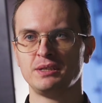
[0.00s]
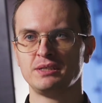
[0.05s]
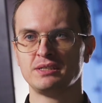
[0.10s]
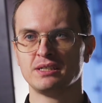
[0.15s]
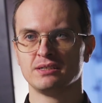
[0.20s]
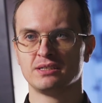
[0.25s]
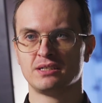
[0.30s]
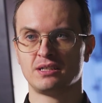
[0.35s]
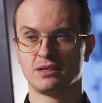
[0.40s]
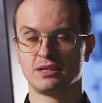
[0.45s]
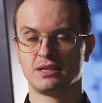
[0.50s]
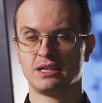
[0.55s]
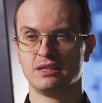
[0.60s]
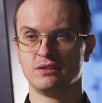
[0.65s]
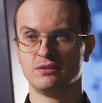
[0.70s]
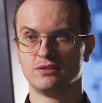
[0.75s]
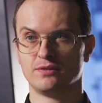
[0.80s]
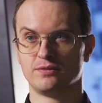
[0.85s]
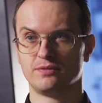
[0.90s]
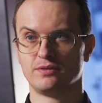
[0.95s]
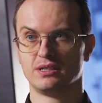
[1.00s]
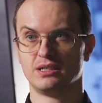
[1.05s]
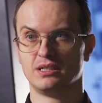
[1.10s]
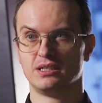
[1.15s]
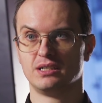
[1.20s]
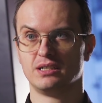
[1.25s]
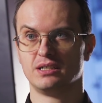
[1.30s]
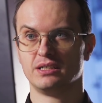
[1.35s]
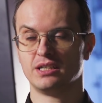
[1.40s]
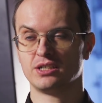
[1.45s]
development of
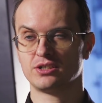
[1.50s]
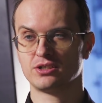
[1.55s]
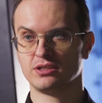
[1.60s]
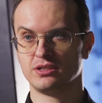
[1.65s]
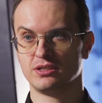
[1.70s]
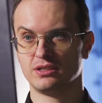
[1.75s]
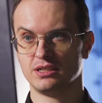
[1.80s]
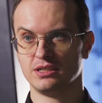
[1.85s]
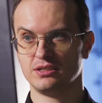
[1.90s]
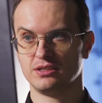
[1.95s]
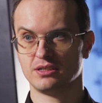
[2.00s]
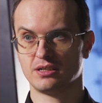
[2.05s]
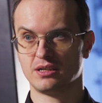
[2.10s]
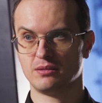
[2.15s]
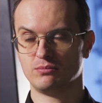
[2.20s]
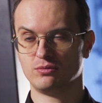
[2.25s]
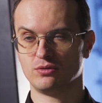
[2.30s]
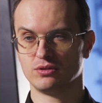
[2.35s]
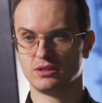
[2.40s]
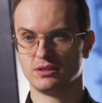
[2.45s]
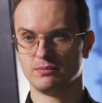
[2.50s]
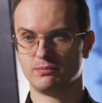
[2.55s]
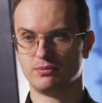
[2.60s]
NBC protection systems